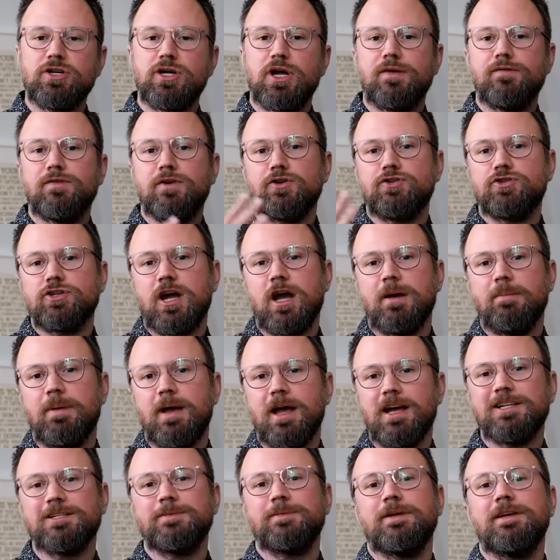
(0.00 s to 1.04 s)
of your
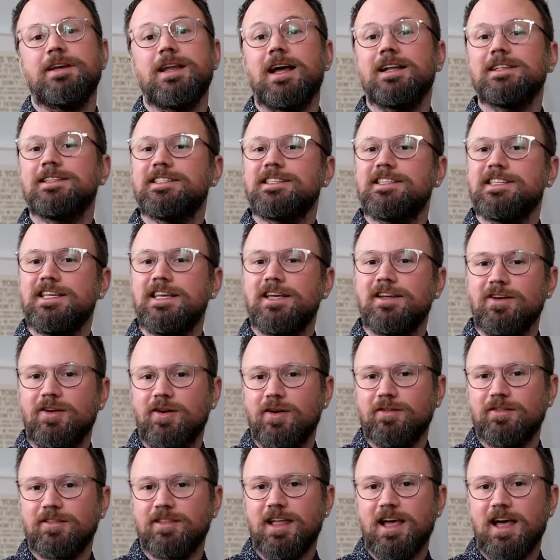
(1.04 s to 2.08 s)
Dropbox but not see it
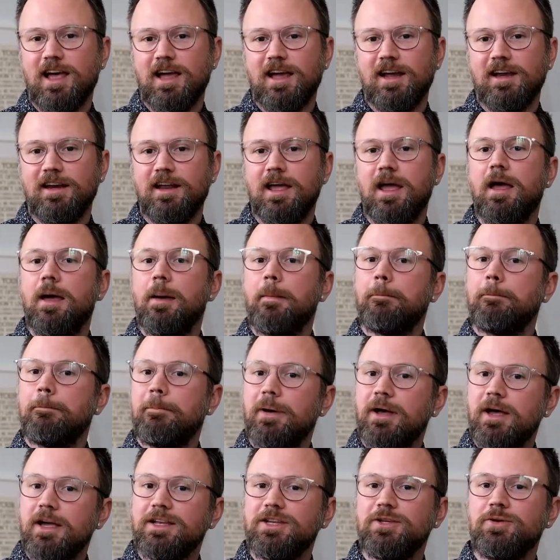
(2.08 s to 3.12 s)
online.
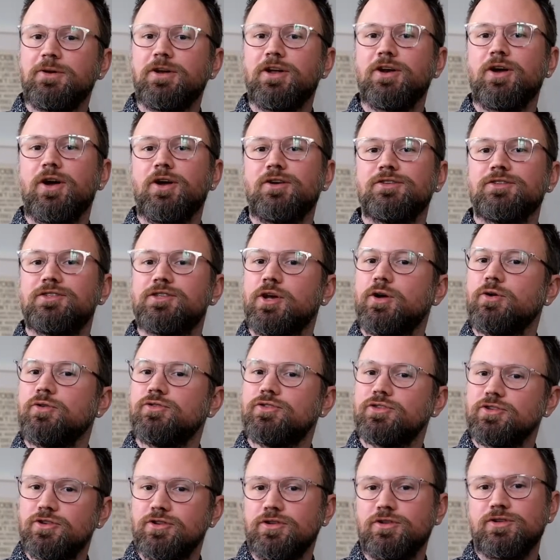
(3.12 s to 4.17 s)
But you can also
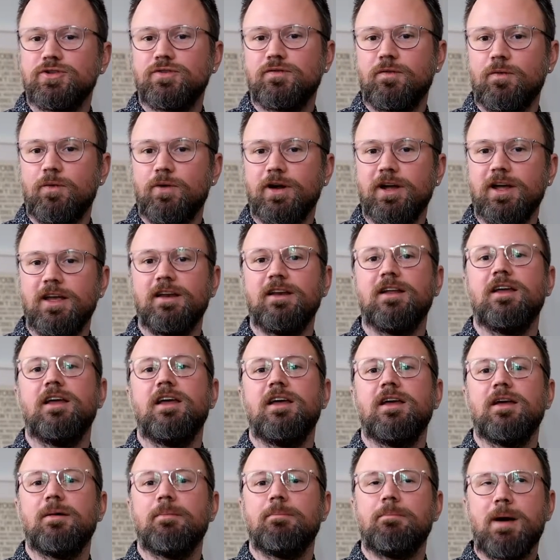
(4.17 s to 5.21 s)
search for it.
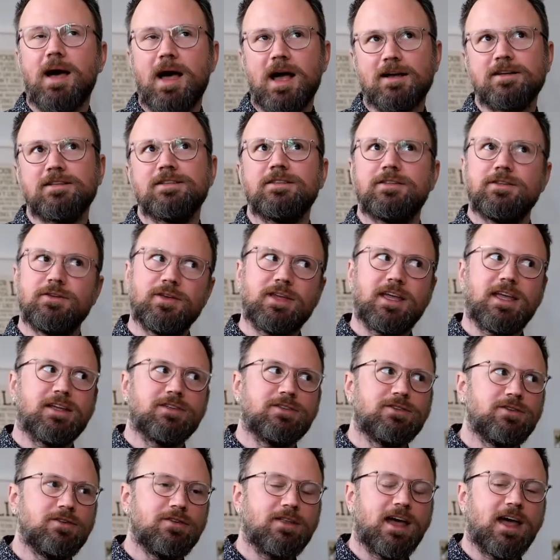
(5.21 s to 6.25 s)
Box, you can't
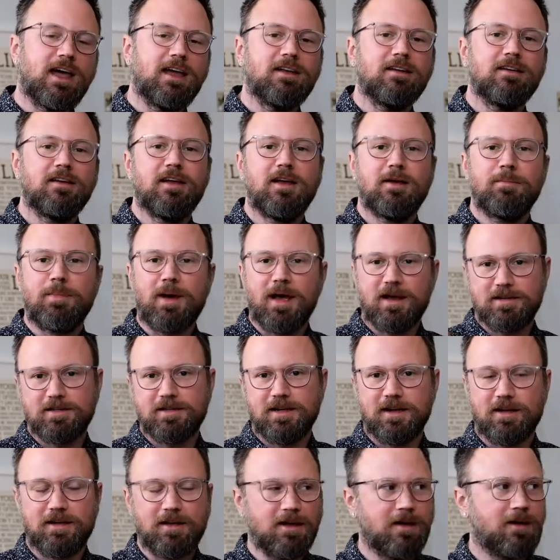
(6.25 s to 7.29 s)
do that,
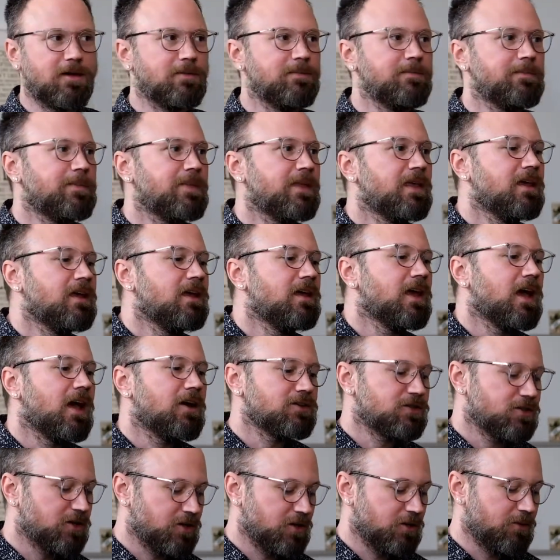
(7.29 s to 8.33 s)
box.com. I'll
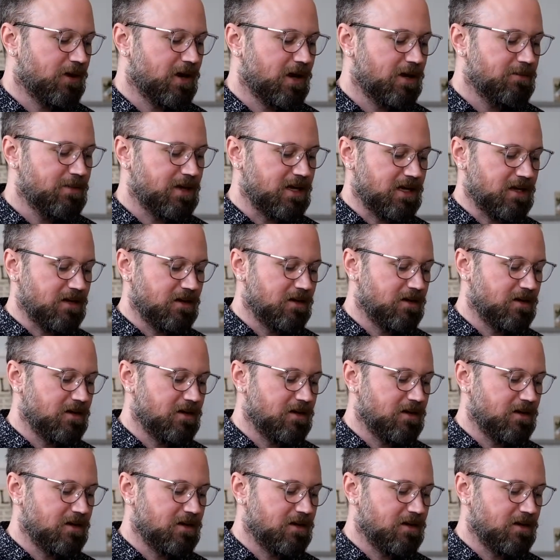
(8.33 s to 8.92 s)
show you what I mean.